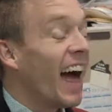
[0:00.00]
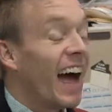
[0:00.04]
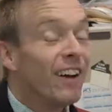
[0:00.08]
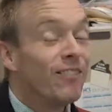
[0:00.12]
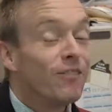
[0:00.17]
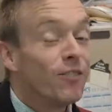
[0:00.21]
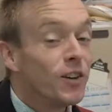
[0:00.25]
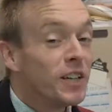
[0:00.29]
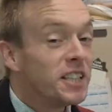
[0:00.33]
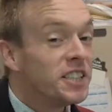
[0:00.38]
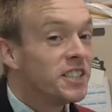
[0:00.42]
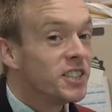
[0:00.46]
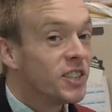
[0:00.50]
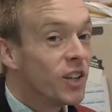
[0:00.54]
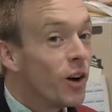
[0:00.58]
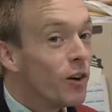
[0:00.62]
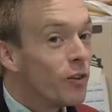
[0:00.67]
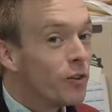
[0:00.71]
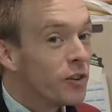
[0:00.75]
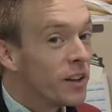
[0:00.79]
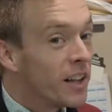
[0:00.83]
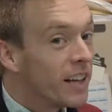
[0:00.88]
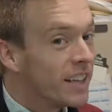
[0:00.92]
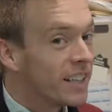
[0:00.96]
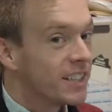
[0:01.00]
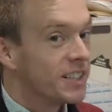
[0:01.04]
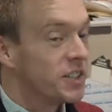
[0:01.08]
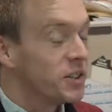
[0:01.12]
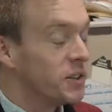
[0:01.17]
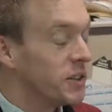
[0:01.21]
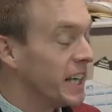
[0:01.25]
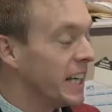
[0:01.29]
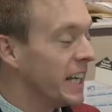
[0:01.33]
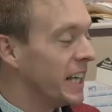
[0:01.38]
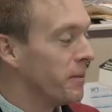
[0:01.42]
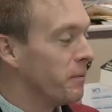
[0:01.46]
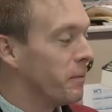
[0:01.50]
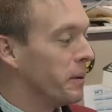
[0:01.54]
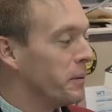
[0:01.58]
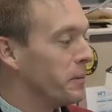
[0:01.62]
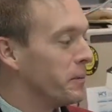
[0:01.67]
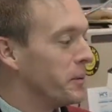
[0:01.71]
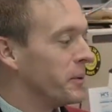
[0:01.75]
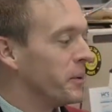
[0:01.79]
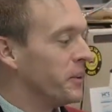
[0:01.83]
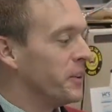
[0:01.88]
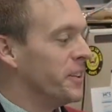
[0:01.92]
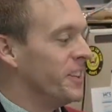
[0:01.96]
Every snowflake's unique,
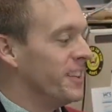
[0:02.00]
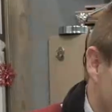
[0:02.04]
people.